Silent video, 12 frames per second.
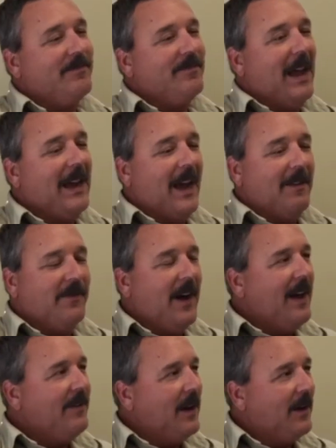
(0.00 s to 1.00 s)
I got
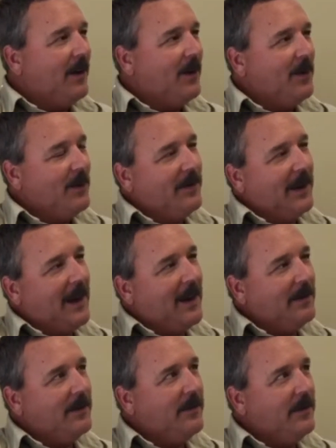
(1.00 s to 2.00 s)
five dogs. I got
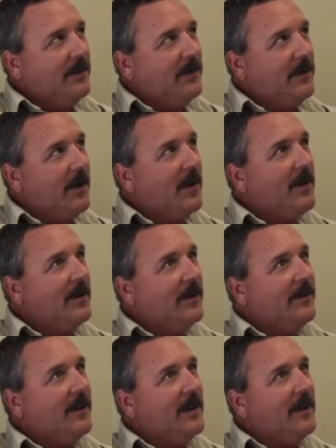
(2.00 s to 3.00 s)
a daughter, a
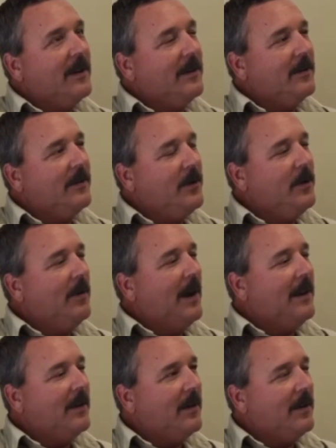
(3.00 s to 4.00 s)
son, two
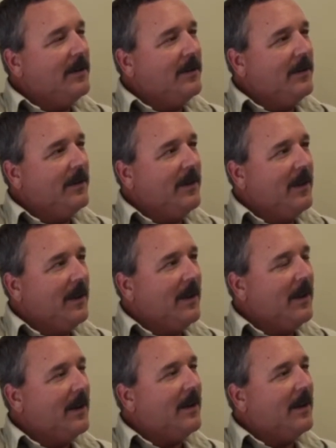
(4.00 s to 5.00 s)
granddaughters.
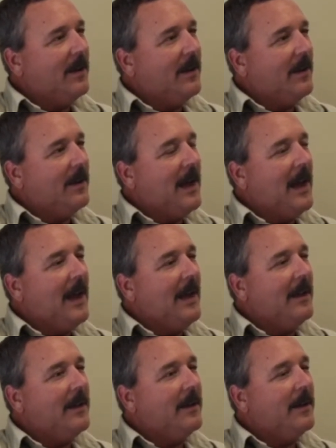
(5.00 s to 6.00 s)

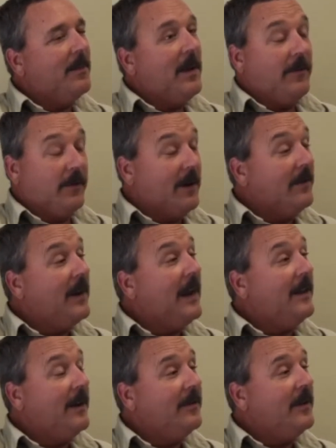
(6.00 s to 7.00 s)
I served
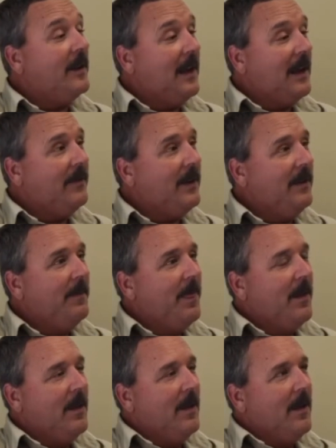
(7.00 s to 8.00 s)
8 years in the Navy
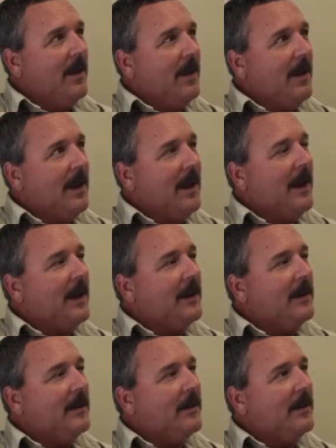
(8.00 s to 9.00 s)

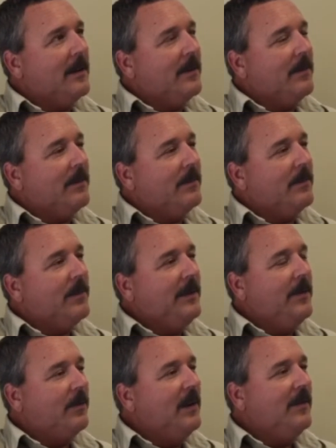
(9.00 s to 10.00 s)
and they
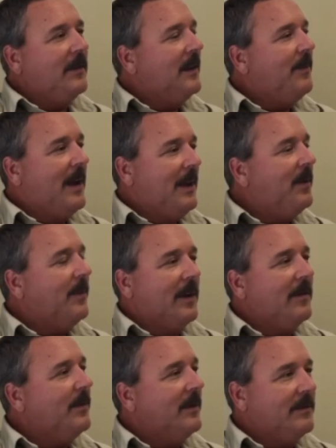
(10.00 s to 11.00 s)
just recently did my hip
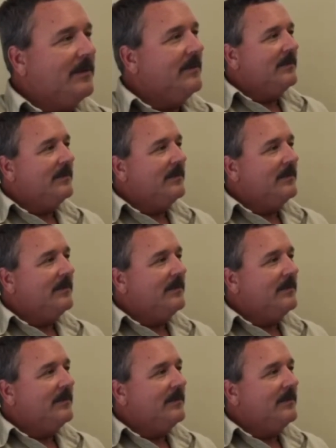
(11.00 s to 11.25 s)
replacement.